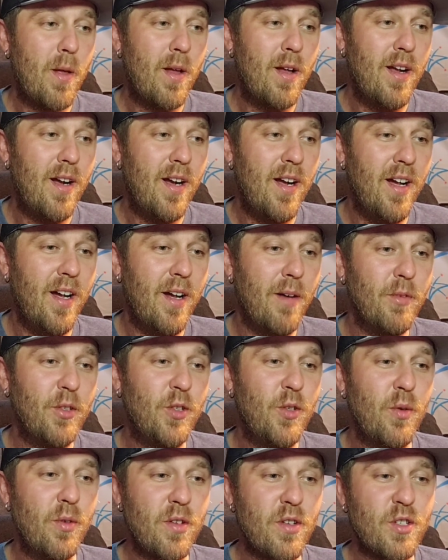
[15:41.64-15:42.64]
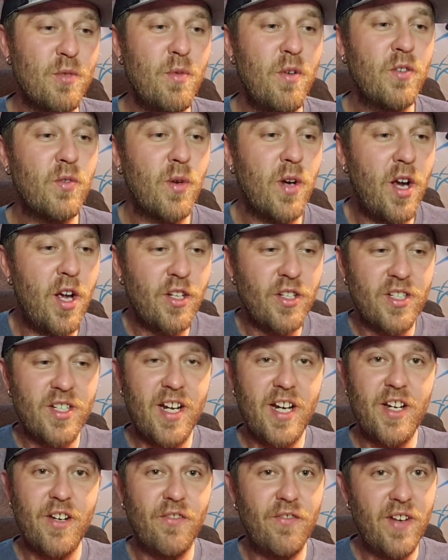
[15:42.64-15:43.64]
But doing those moves where you're on the side
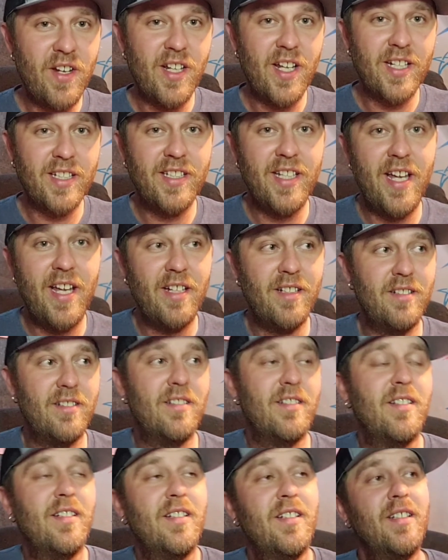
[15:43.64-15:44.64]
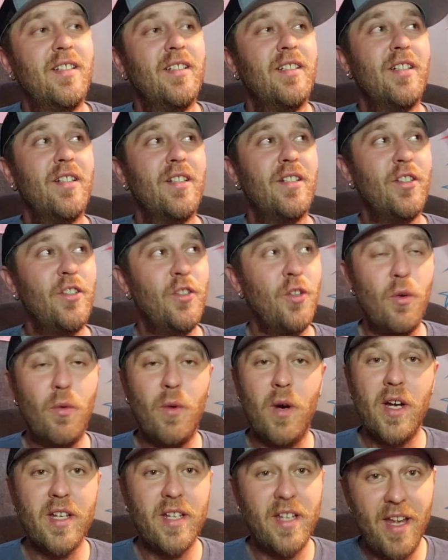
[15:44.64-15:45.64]
of your feet like that, do it
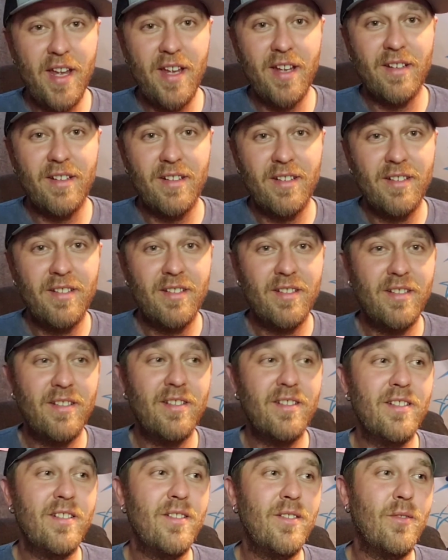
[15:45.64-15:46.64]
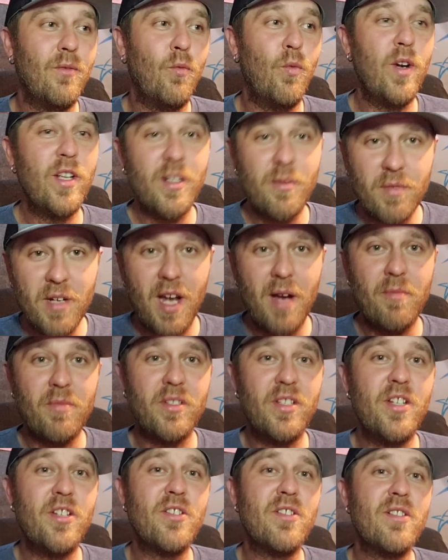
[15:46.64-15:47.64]
while you can. Win them
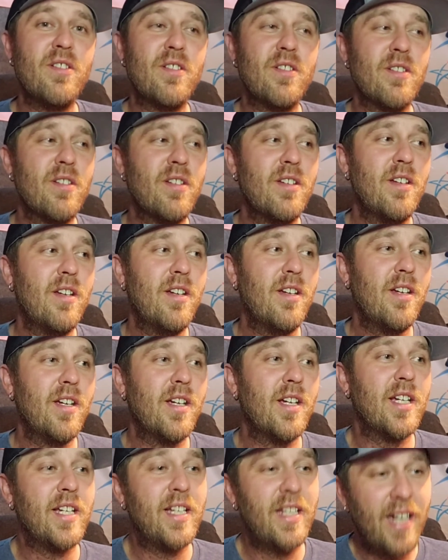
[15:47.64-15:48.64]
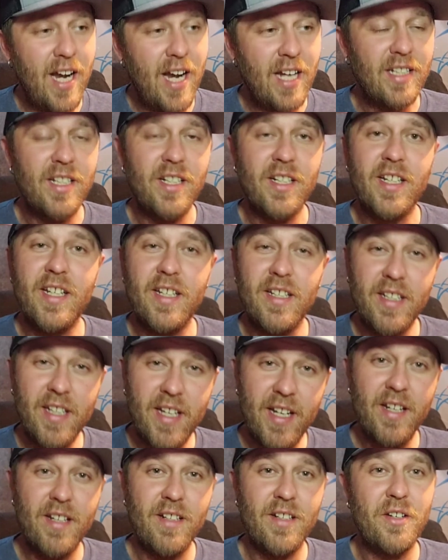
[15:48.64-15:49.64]
competitions. Get out there,
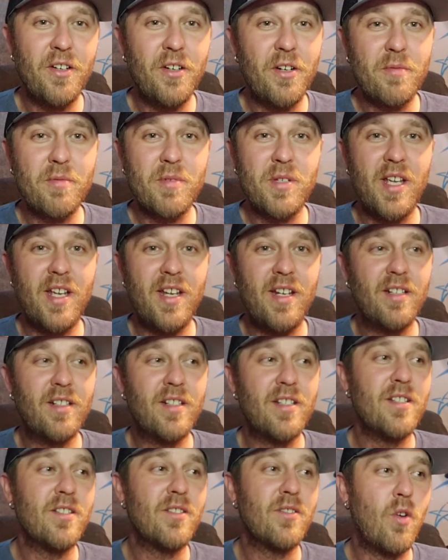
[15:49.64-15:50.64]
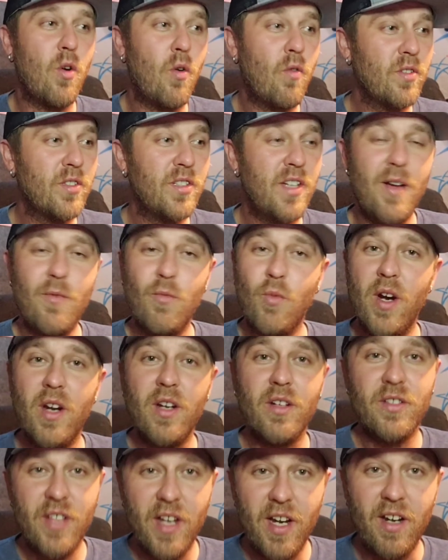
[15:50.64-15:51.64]
get it, you know what I'm saying? Because over time, wear
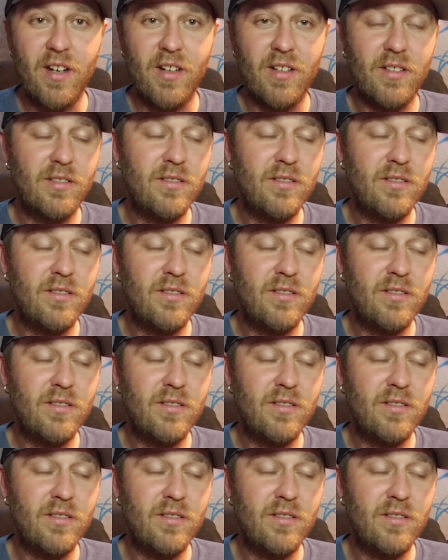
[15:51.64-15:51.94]
and tear.